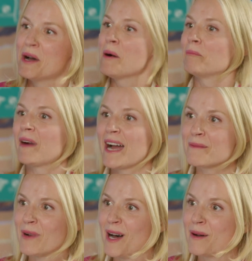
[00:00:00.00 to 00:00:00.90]
My
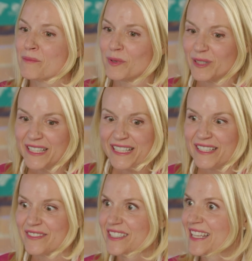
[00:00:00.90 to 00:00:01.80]
mom
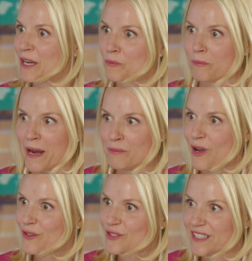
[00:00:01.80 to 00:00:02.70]
believed that my
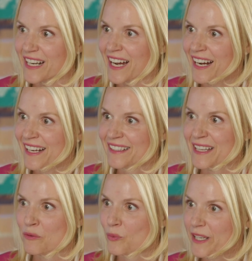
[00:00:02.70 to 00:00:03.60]
brothers and I,
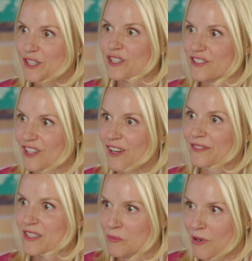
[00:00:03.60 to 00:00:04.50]
that we could solve
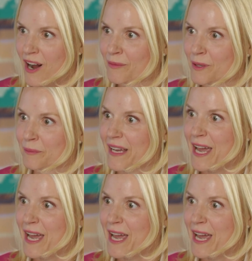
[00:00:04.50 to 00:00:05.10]
this problem.